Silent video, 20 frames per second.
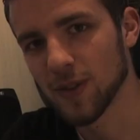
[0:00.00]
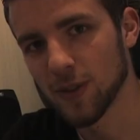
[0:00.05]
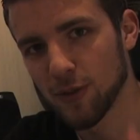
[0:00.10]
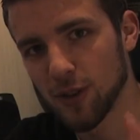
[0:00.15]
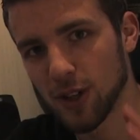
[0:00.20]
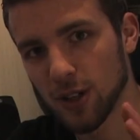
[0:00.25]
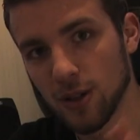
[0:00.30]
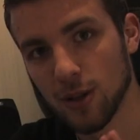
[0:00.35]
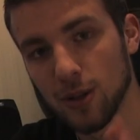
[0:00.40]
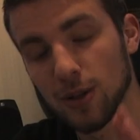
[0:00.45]

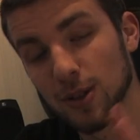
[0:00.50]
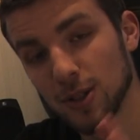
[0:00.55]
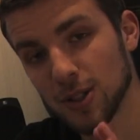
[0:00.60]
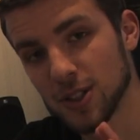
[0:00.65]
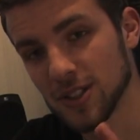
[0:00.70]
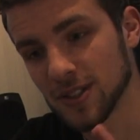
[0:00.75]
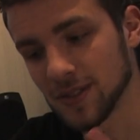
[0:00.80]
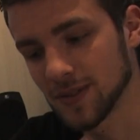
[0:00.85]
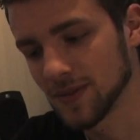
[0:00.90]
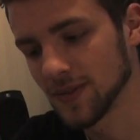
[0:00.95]
For a
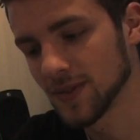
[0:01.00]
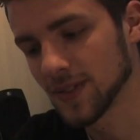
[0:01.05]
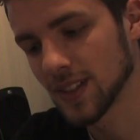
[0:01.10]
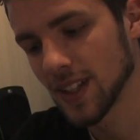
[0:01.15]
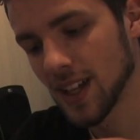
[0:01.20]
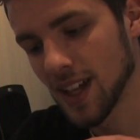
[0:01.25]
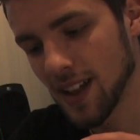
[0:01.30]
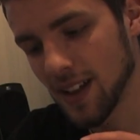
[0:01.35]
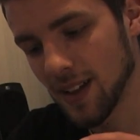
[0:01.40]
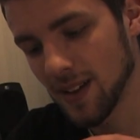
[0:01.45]
conclusion,
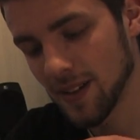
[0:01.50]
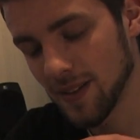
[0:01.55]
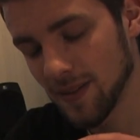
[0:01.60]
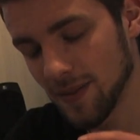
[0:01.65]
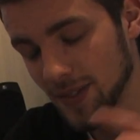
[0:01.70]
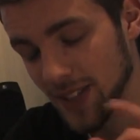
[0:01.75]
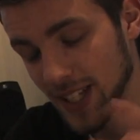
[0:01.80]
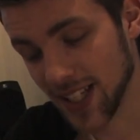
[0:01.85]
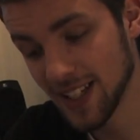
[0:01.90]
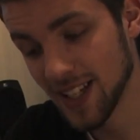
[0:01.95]

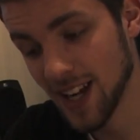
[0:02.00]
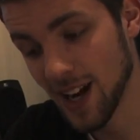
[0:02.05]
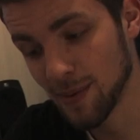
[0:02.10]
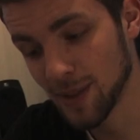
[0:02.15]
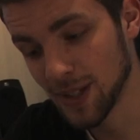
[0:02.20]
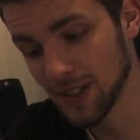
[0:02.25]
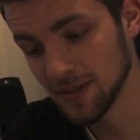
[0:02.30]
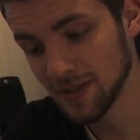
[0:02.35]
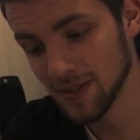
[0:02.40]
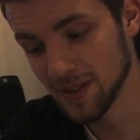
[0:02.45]
this
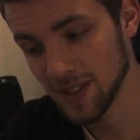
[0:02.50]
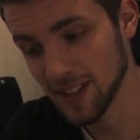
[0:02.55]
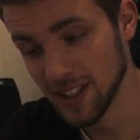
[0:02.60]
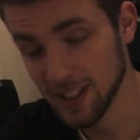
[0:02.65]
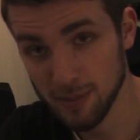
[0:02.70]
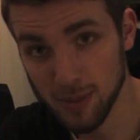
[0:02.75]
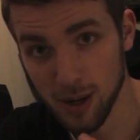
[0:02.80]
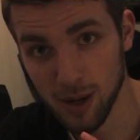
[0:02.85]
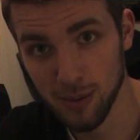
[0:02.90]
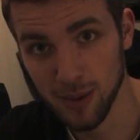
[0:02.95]
camera is
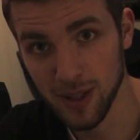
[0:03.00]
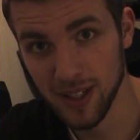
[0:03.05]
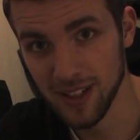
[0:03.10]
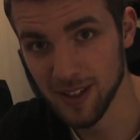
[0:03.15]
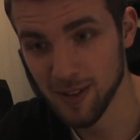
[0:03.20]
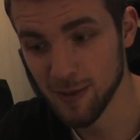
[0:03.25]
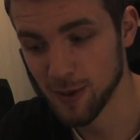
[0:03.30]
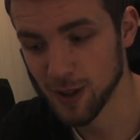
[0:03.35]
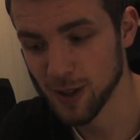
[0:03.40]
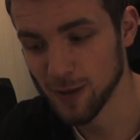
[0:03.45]
probably
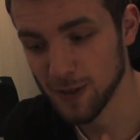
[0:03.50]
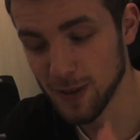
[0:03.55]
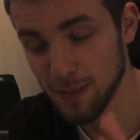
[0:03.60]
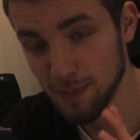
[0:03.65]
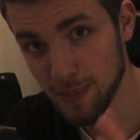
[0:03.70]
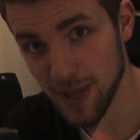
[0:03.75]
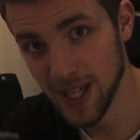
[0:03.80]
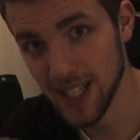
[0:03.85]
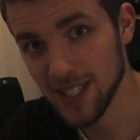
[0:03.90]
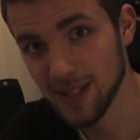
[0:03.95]
one of the
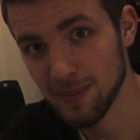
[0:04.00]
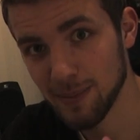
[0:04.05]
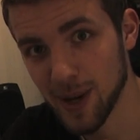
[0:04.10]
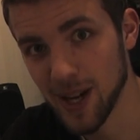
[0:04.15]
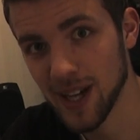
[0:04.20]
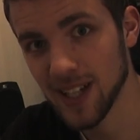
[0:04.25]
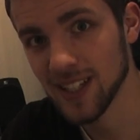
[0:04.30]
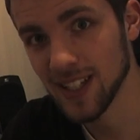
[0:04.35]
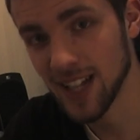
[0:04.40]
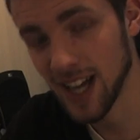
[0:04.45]
best
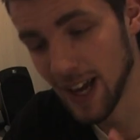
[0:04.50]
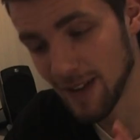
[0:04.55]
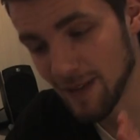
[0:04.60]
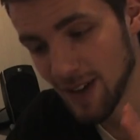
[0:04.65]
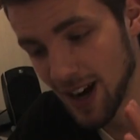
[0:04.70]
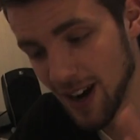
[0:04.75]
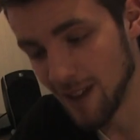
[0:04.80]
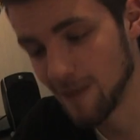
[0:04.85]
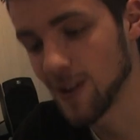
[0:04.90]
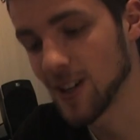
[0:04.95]
buys I've
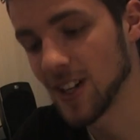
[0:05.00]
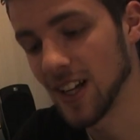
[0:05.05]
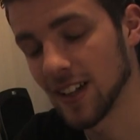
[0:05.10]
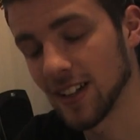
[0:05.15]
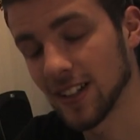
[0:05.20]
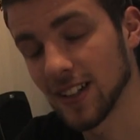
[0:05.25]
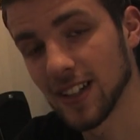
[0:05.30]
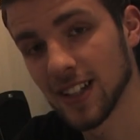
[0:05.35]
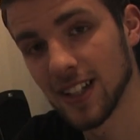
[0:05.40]
ever done.